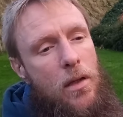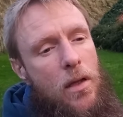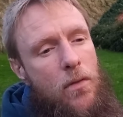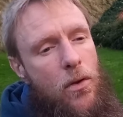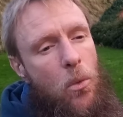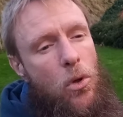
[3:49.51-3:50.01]

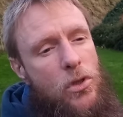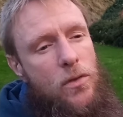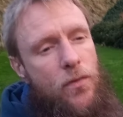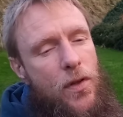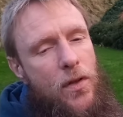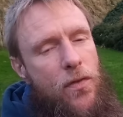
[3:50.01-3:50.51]
if it
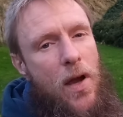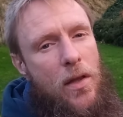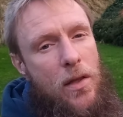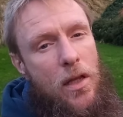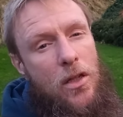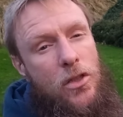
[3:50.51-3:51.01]
wasn't for the
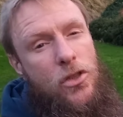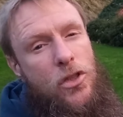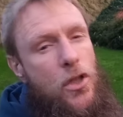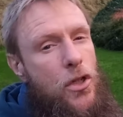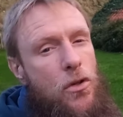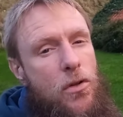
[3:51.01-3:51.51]
fact that there's
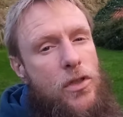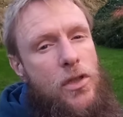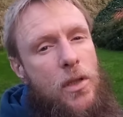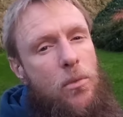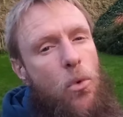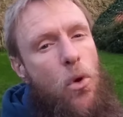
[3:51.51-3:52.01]

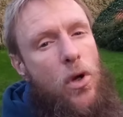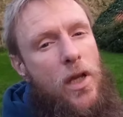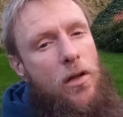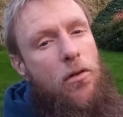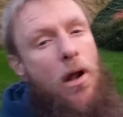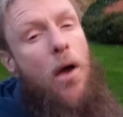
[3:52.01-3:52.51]
security
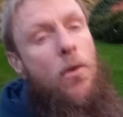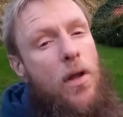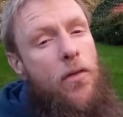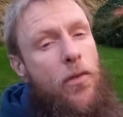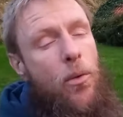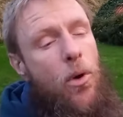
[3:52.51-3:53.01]
walking around
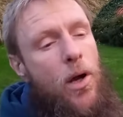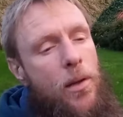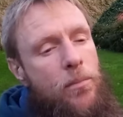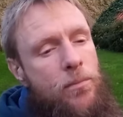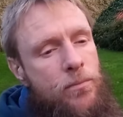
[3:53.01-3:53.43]
everywhere,